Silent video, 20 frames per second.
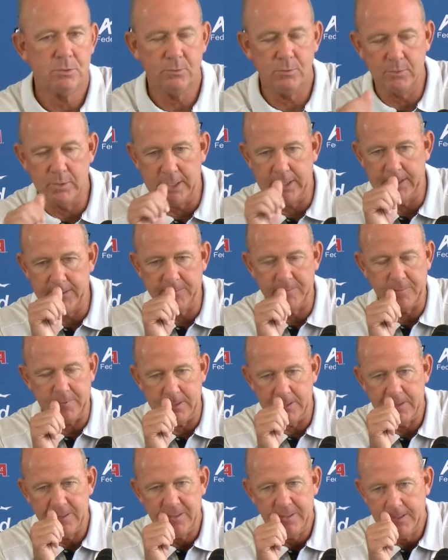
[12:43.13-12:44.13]
Well,
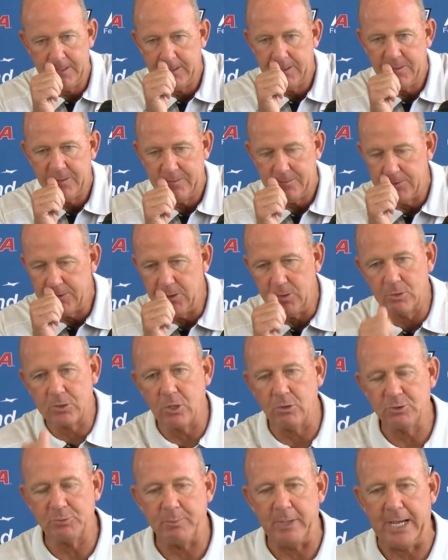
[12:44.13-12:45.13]
you know,
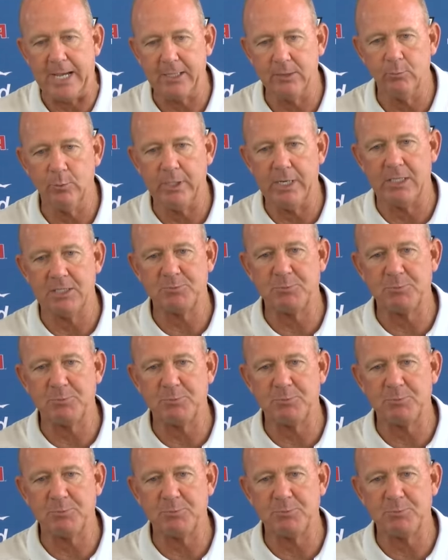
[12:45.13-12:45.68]
Coach Bowden, when I